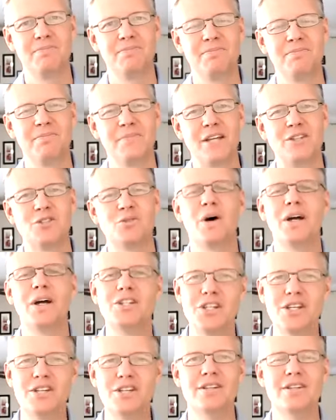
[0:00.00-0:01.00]
That's why
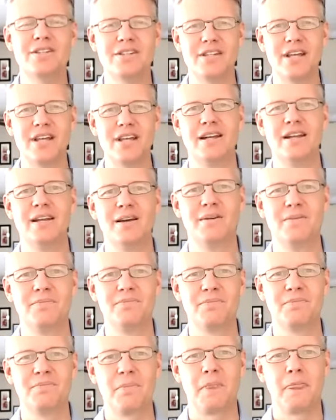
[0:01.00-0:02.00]
Jesus said,
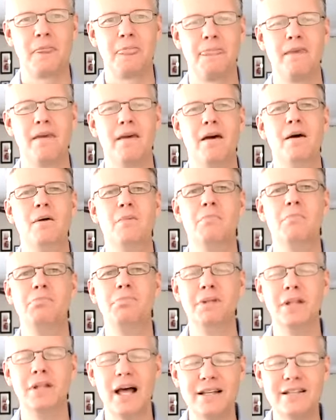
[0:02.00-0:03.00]

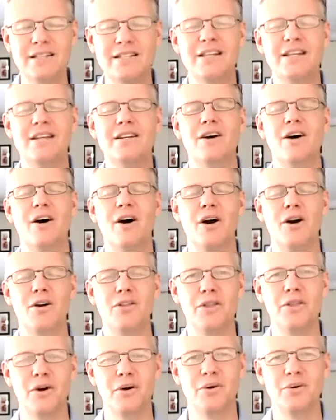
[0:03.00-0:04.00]
"Blessed are
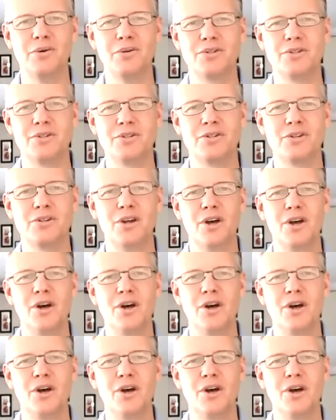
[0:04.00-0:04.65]
those